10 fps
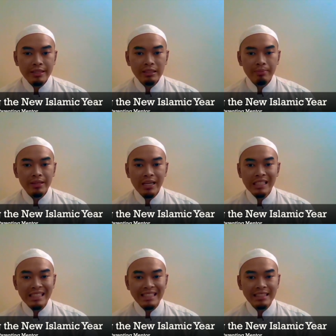the
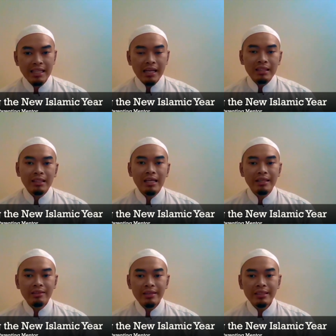supplications that are
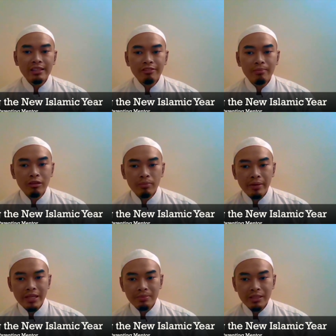narrated from our
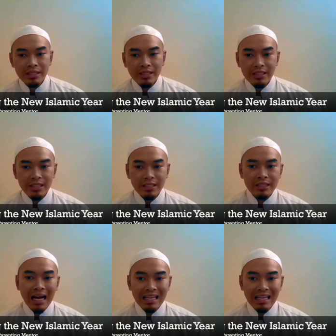pious predecessors